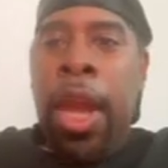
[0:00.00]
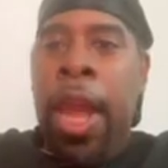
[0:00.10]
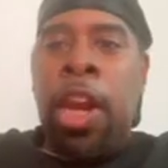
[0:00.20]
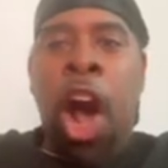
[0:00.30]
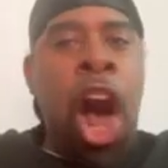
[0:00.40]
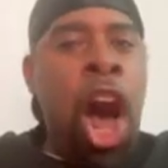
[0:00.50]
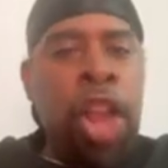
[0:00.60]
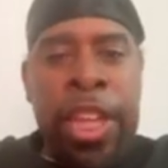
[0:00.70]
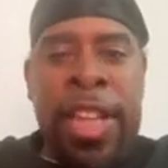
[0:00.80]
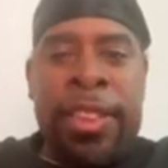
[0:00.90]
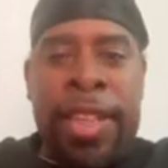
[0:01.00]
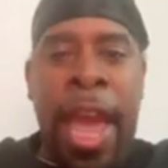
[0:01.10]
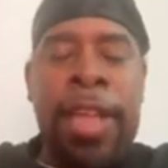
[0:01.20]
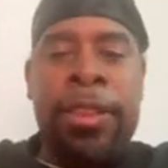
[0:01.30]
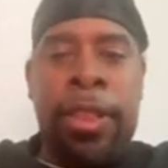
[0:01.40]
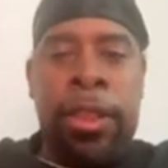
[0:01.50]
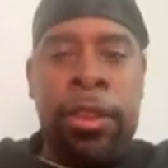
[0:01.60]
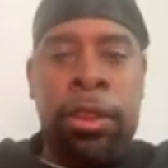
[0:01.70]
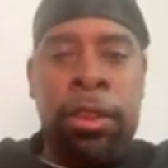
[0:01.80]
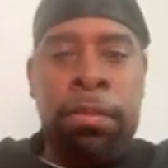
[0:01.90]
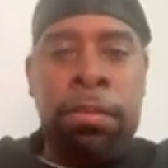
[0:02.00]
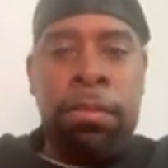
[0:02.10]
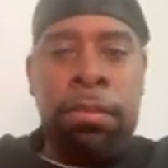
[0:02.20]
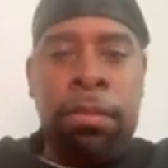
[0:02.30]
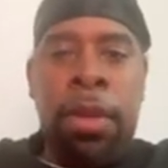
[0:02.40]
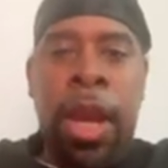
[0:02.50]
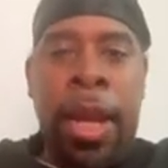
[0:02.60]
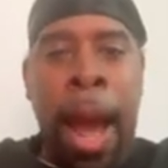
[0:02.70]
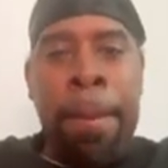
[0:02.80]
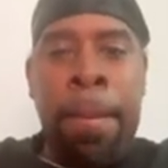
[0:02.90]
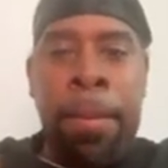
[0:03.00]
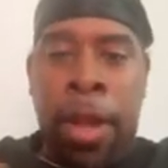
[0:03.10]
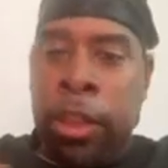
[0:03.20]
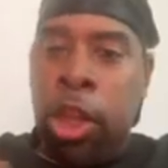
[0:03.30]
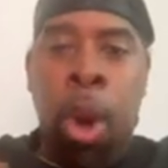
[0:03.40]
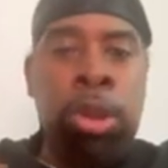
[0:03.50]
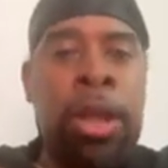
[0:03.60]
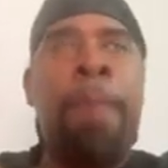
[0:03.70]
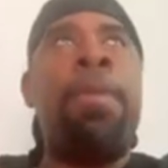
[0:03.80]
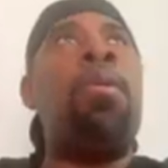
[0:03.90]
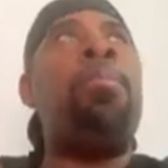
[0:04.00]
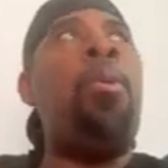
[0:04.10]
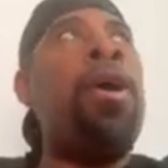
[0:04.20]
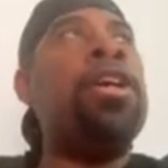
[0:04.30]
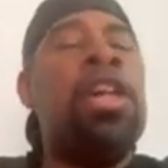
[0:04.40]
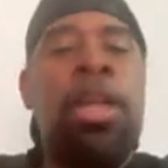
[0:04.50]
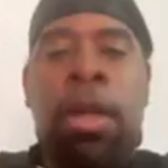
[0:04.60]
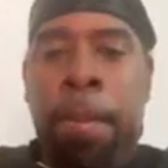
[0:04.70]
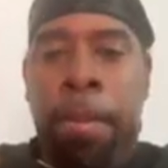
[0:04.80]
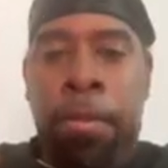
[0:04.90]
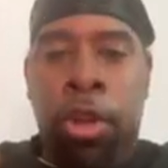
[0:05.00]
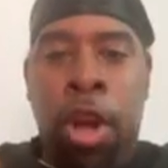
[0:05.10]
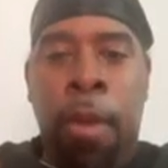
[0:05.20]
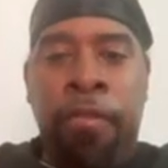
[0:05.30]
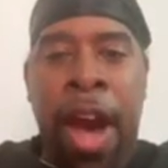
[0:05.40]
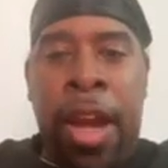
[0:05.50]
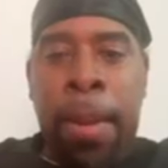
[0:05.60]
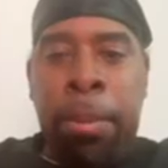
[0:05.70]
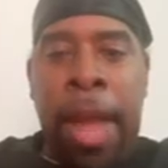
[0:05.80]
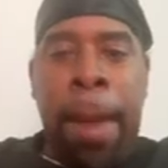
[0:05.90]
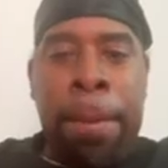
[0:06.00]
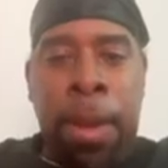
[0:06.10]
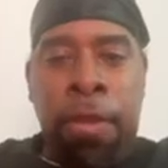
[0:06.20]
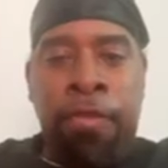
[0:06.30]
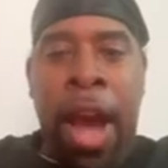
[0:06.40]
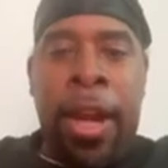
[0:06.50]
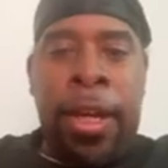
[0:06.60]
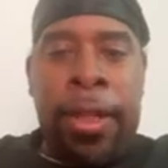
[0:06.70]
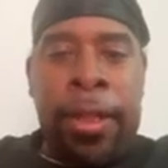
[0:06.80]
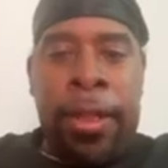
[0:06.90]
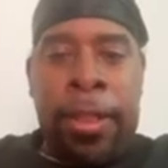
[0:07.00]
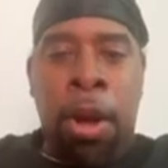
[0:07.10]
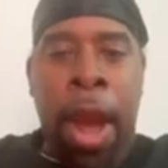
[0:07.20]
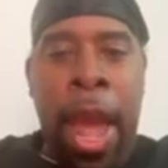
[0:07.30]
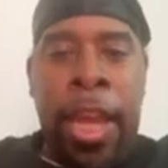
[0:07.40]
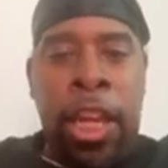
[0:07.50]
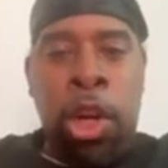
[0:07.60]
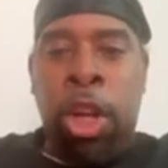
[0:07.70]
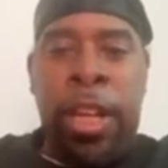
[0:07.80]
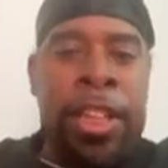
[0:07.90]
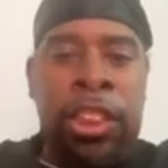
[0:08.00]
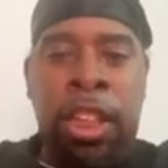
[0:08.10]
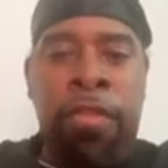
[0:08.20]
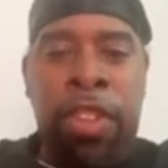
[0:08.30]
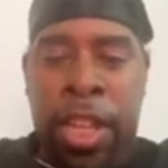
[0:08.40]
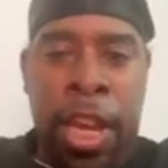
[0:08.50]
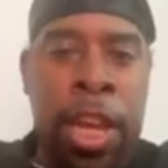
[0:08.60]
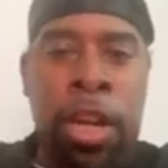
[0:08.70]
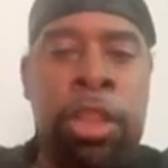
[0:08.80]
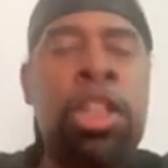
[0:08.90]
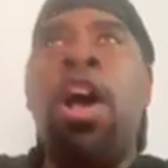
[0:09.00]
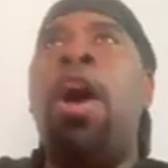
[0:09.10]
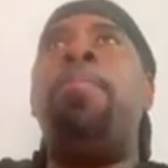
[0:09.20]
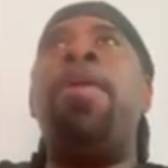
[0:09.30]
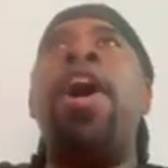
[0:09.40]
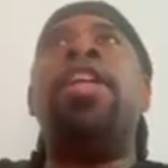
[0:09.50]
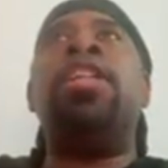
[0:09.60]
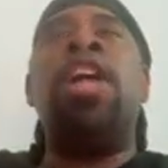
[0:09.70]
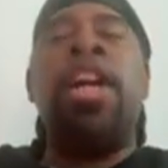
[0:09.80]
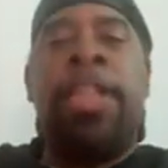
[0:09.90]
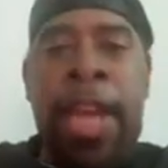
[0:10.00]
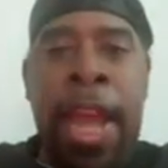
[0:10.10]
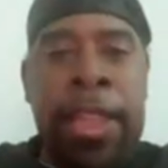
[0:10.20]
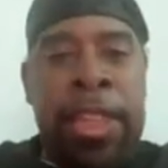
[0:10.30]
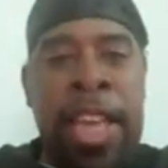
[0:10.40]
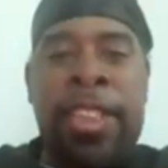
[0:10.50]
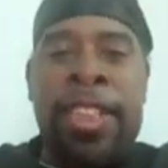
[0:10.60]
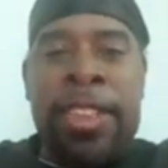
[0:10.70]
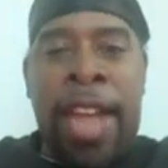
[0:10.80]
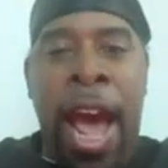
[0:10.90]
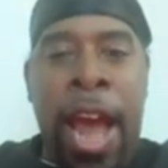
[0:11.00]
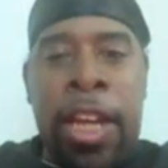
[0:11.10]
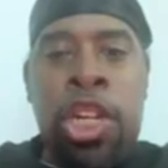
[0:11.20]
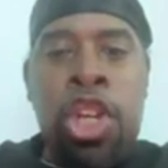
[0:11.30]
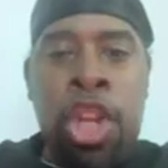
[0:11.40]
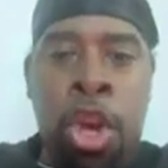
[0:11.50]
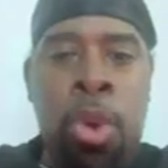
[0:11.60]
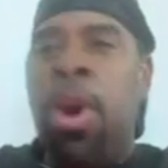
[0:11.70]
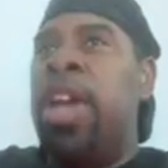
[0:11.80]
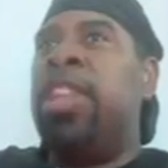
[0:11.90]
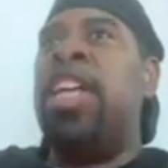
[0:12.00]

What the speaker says: In all these cases, and I told you, I've been reporting, finding black people hanging or lynching for years. But again, this is not new.